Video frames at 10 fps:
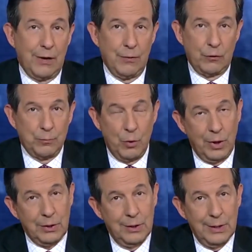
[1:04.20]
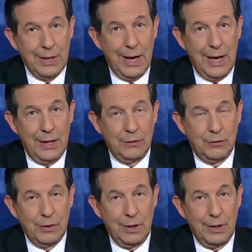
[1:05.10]
in this book,
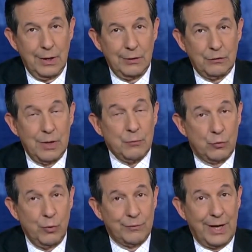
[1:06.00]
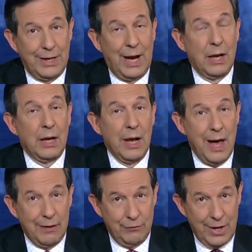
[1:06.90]
and seems to have taken a
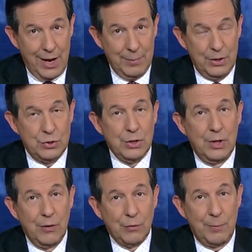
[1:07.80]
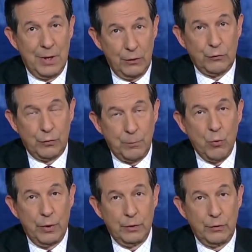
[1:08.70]
lot of damage from his
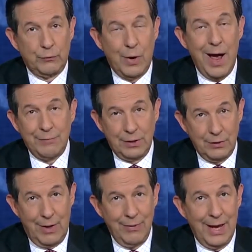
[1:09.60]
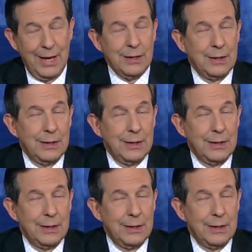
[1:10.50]
supporters for having done that.